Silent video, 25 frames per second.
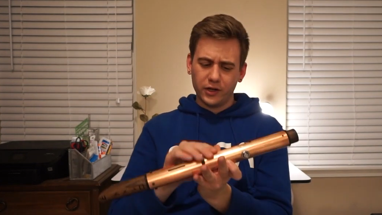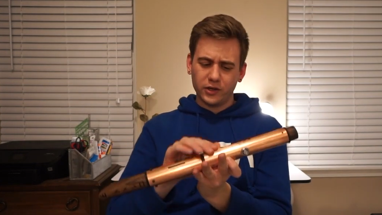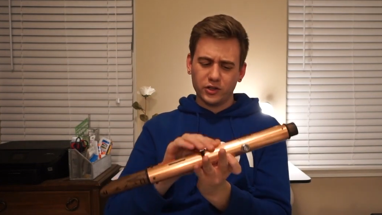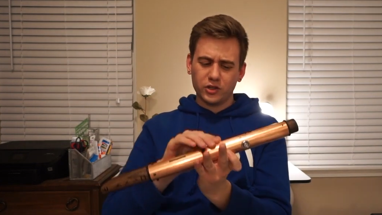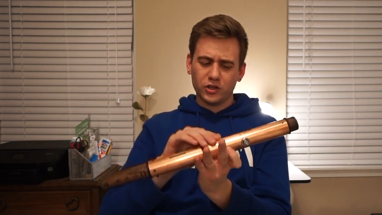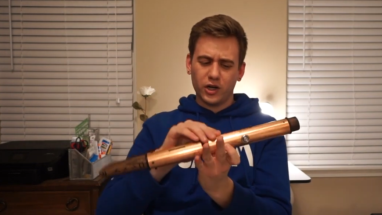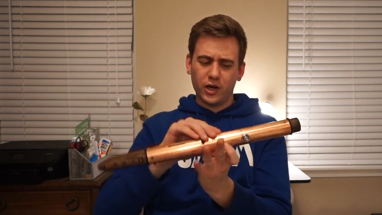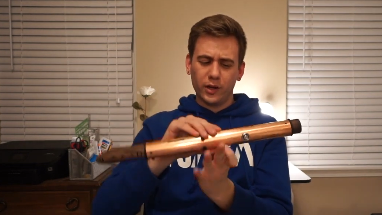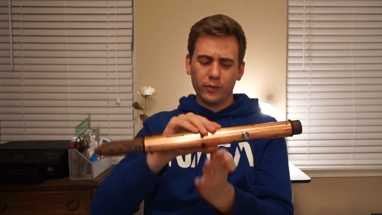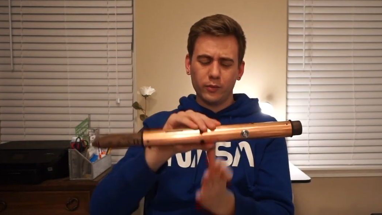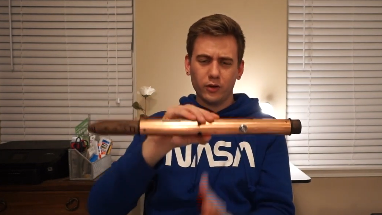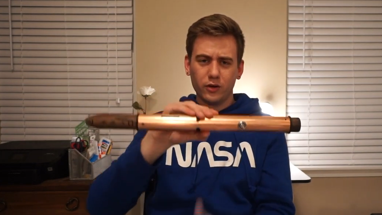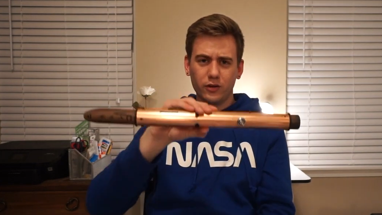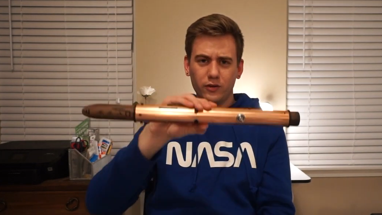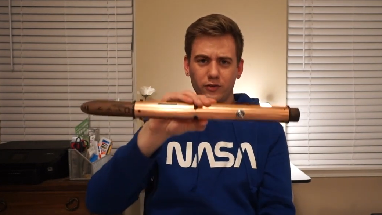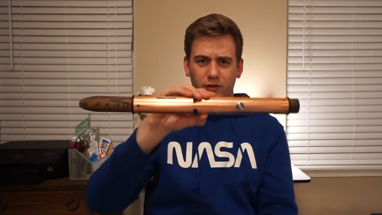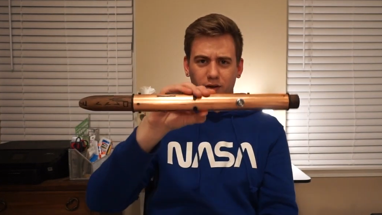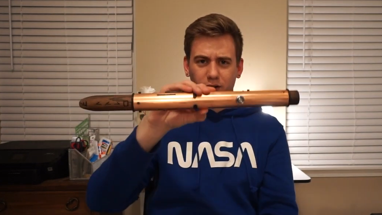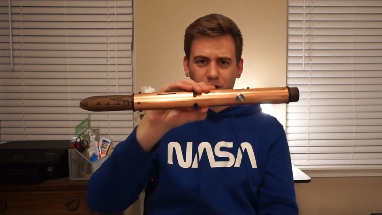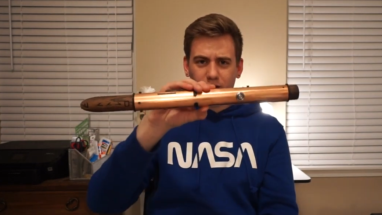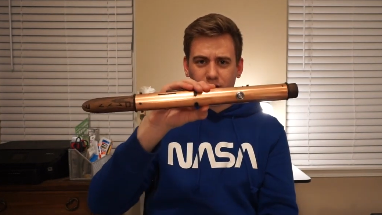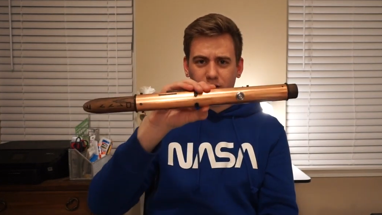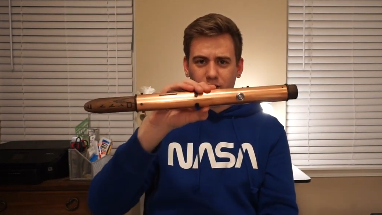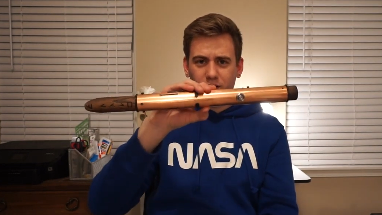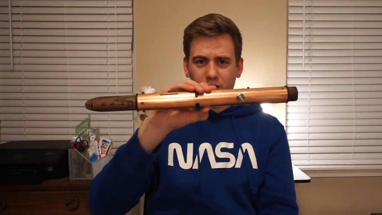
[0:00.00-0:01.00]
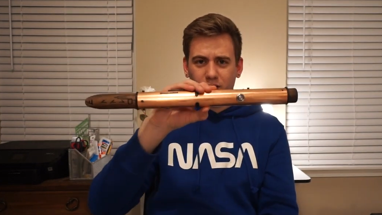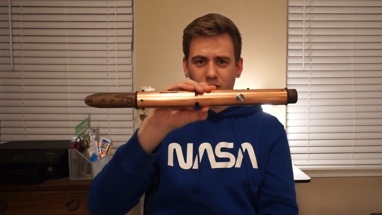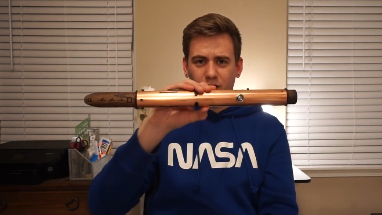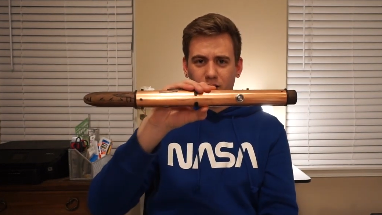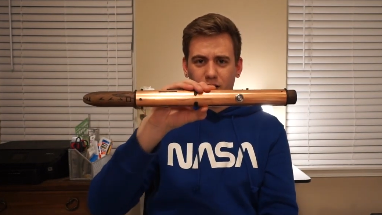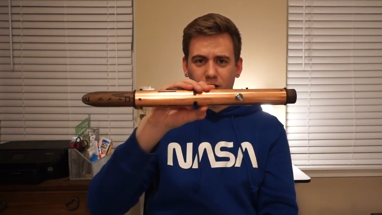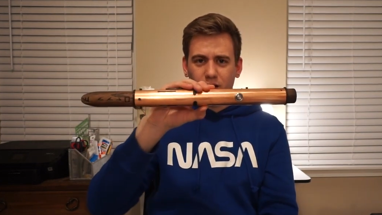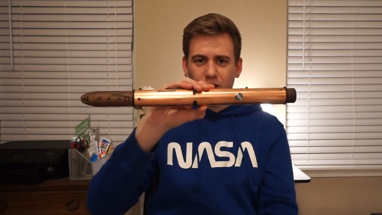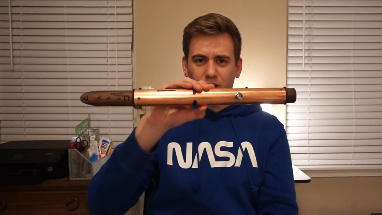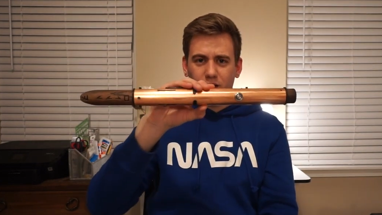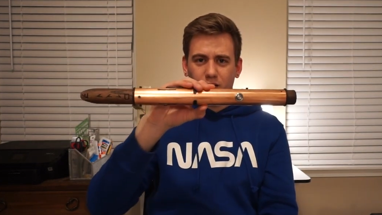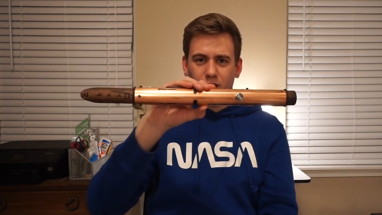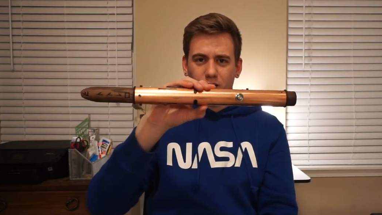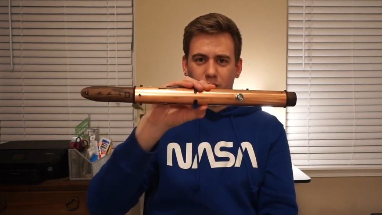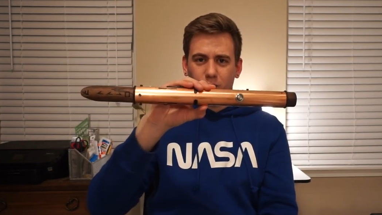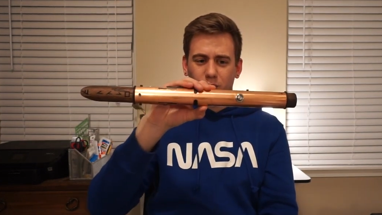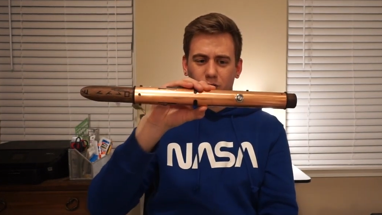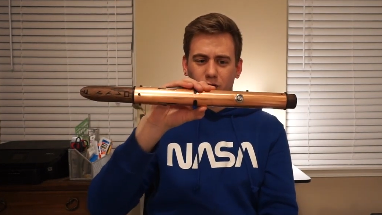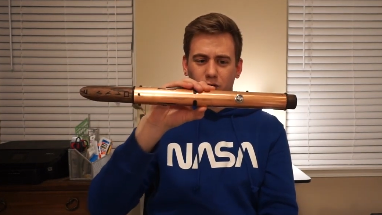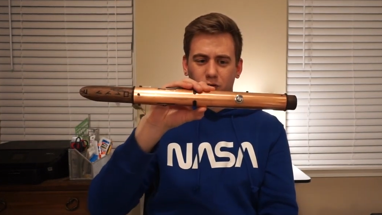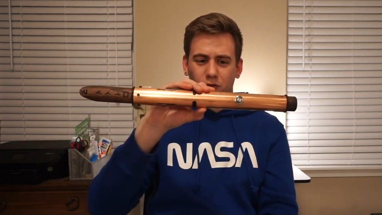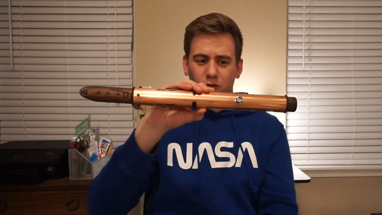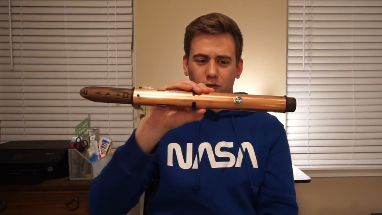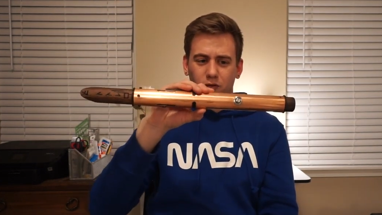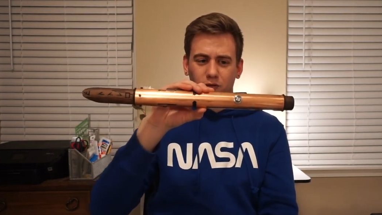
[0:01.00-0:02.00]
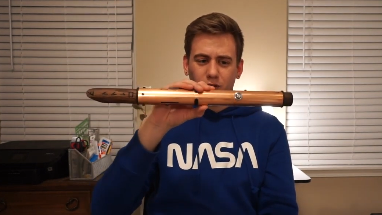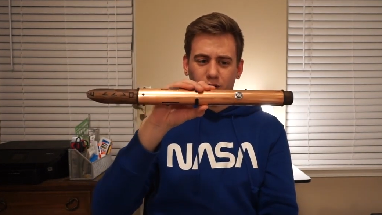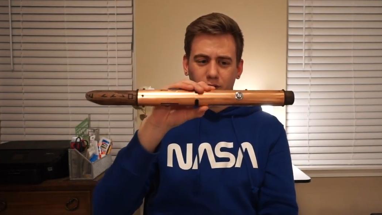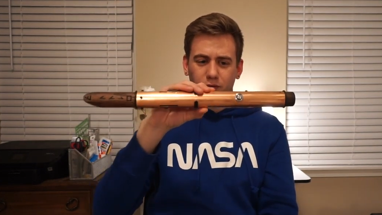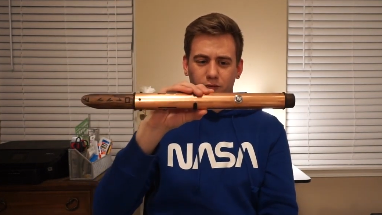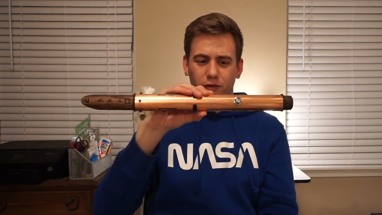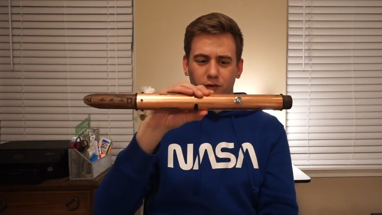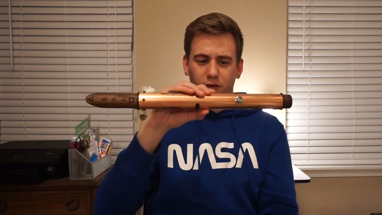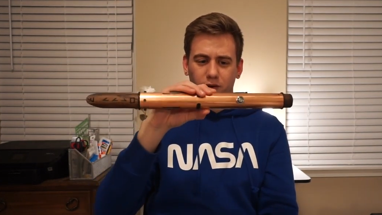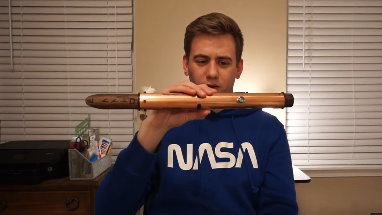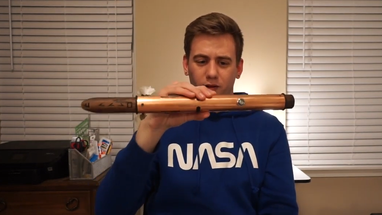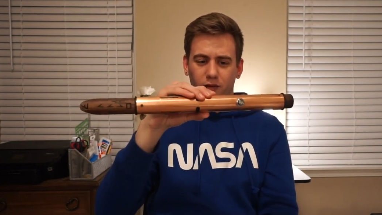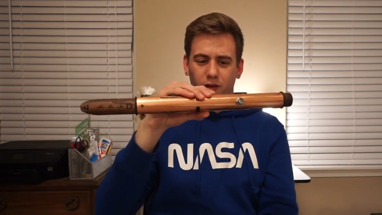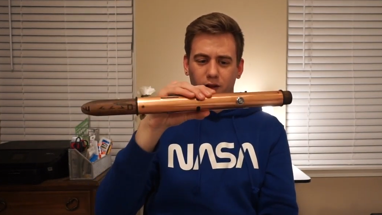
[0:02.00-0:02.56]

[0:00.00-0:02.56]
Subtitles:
tribal effect. So there's definitely